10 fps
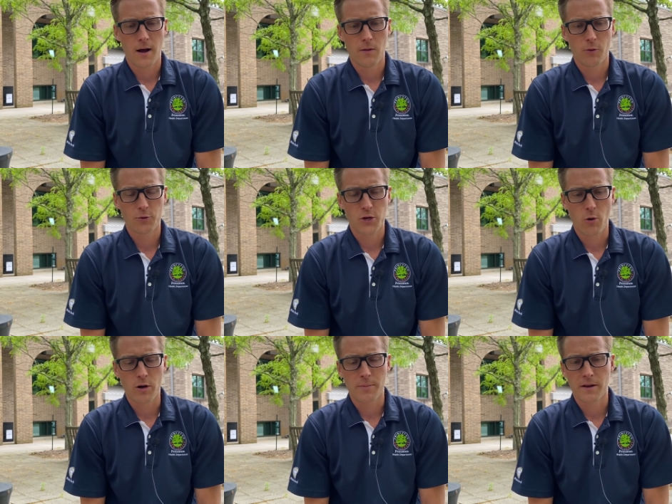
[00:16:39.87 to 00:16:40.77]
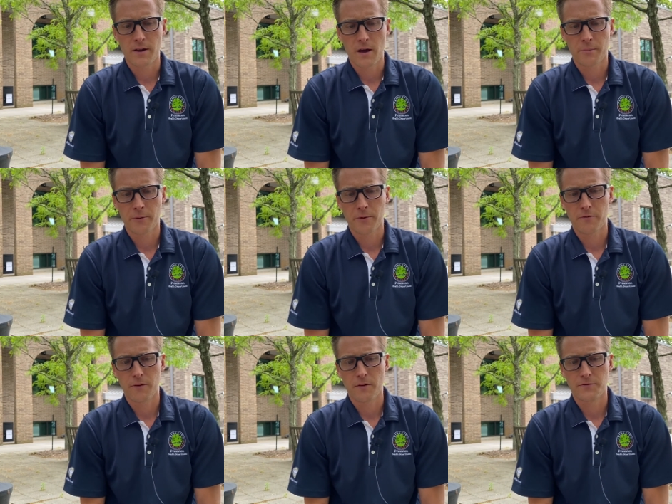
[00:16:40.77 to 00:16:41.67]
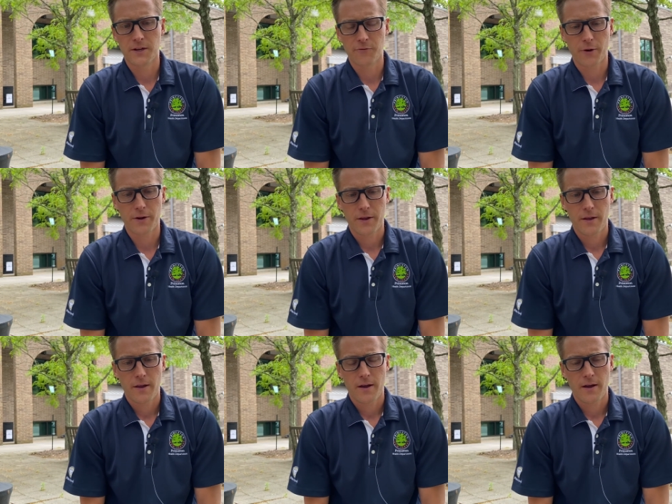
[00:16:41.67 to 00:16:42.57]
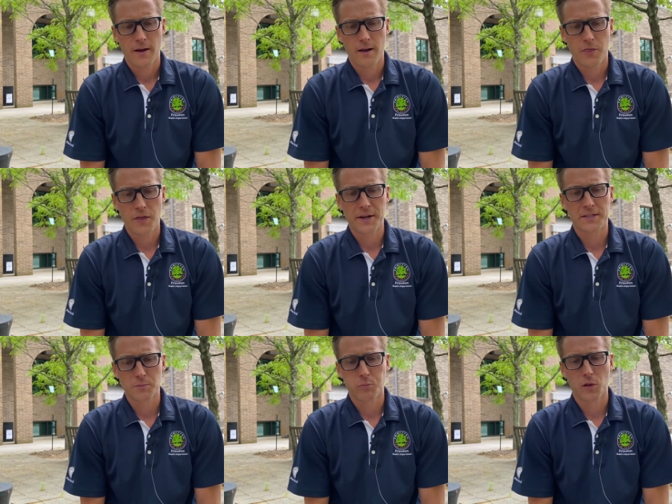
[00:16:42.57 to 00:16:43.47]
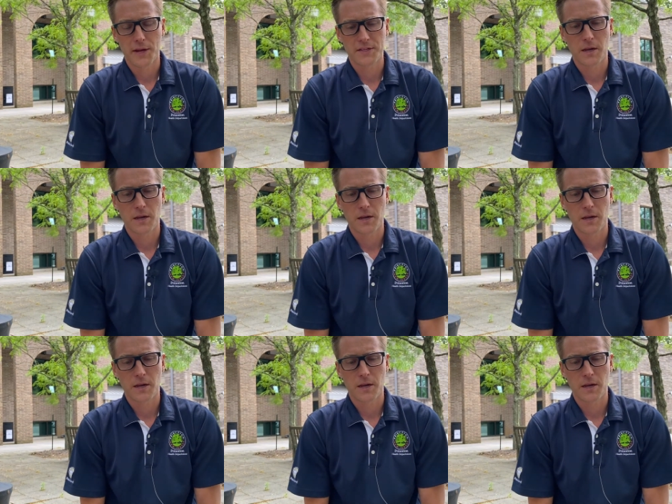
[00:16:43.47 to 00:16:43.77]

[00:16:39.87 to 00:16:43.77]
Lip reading: there's going to be a number of different things in place, I